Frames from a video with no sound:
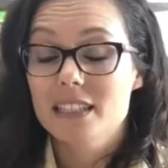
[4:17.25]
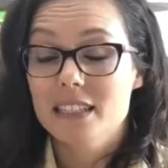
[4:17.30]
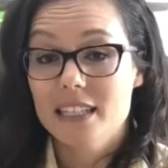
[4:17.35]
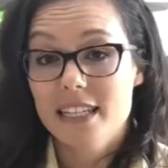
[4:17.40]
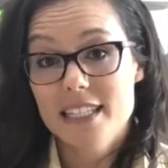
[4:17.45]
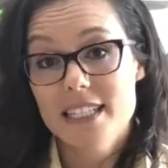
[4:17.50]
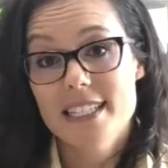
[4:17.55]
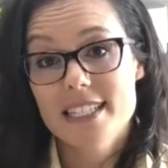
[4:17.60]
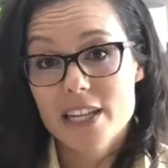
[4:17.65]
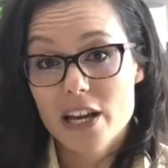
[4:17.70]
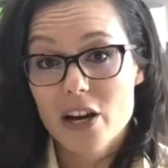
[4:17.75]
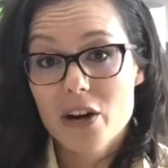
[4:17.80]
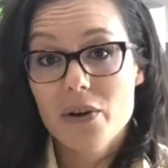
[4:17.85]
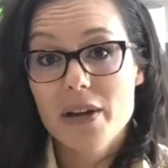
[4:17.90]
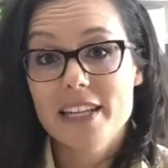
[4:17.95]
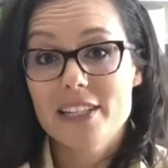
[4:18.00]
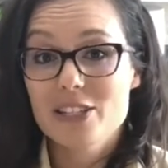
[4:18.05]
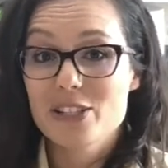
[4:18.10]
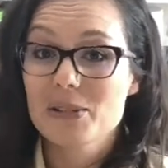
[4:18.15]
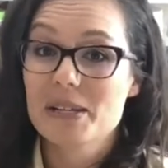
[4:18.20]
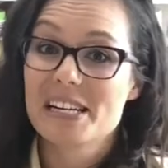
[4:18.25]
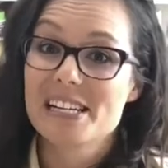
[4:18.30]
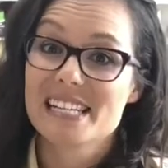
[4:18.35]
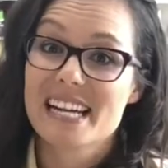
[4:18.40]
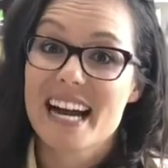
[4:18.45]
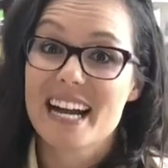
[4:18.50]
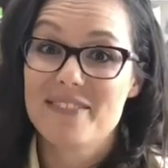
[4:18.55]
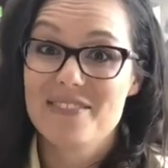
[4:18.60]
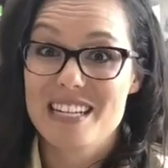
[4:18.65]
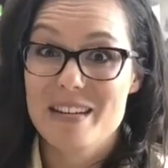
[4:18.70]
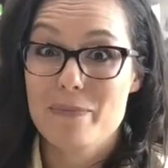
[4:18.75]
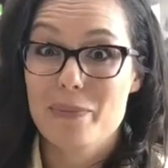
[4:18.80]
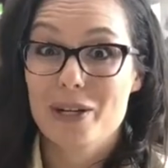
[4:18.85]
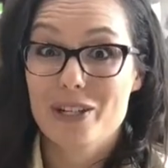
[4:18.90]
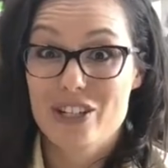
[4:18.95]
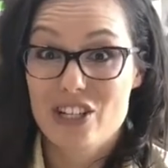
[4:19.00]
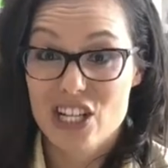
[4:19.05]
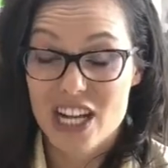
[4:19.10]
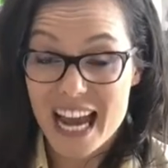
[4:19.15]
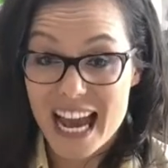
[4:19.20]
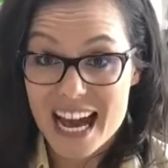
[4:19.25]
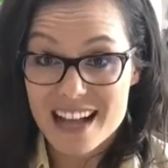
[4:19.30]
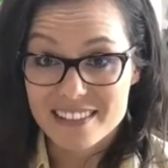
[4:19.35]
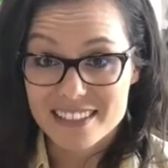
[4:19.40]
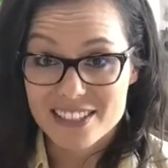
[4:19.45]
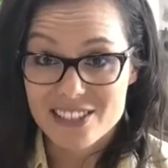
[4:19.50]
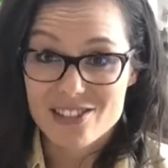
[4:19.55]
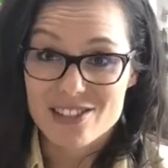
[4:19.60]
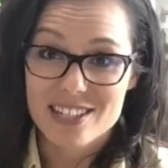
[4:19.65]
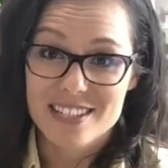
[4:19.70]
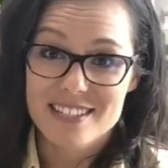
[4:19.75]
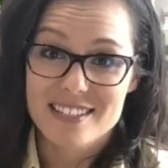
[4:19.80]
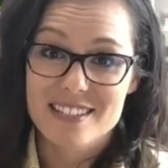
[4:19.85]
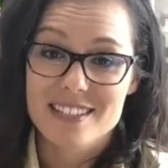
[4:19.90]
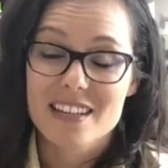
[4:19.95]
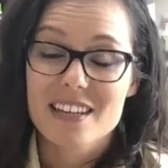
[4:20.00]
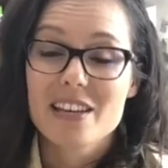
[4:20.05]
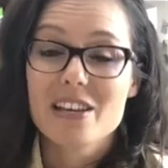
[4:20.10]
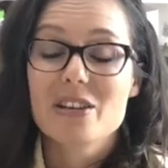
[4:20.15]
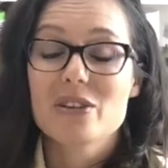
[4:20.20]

Let's go into our Dive Deeper challenges.